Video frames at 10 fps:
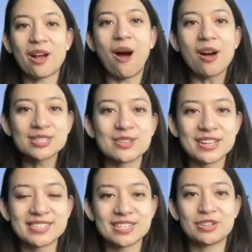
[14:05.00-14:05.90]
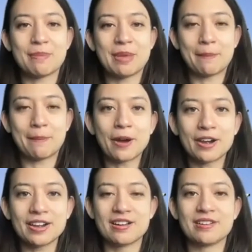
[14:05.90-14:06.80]
also that's such a big
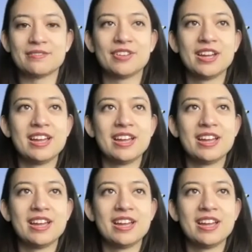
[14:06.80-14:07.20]
part of